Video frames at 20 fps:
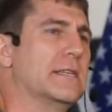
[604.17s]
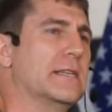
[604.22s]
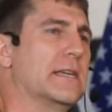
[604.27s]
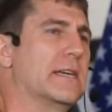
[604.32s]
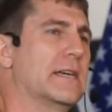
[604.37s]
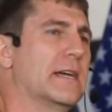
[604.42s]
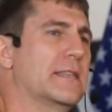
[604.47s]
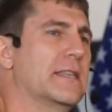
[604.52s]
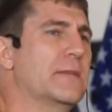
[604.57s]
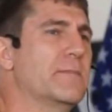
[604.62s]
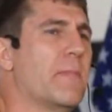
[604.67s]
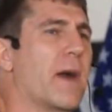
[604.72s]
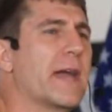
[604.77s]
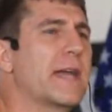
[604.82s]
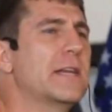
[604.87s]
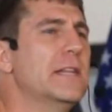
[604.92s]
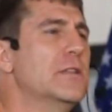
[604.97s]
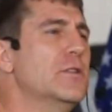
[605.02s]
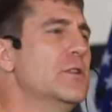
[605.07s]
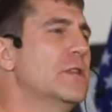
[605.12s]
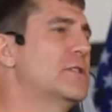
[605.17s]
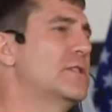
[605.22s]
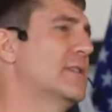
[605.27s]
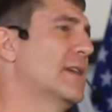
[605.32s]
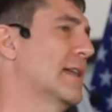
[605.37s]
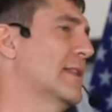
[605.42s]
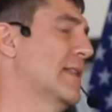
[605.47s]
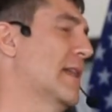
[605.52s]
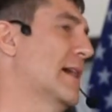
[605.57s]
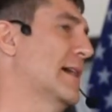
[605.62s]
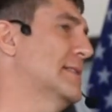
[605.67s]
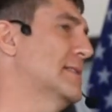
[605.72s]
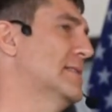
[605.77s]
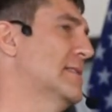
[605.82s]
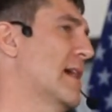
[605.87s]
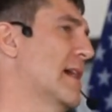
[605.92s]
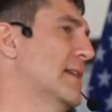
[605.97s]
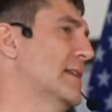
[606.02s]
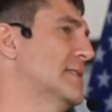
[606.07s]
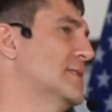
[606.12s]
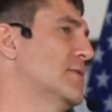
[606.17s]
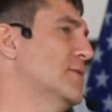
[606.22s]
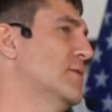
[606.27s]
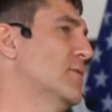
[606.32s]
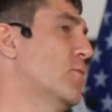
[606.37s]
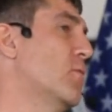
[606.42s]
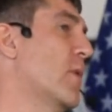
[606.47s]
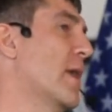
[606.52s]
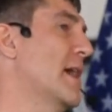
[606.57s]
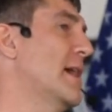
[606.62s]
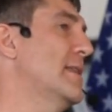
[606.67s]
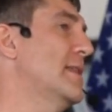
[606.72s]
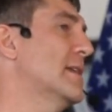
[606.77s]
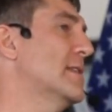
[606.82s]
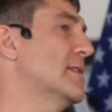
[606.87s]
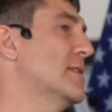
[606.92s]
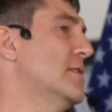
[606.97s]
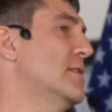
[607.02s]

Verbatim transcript: And I think Mike alluded to that last night as to the way that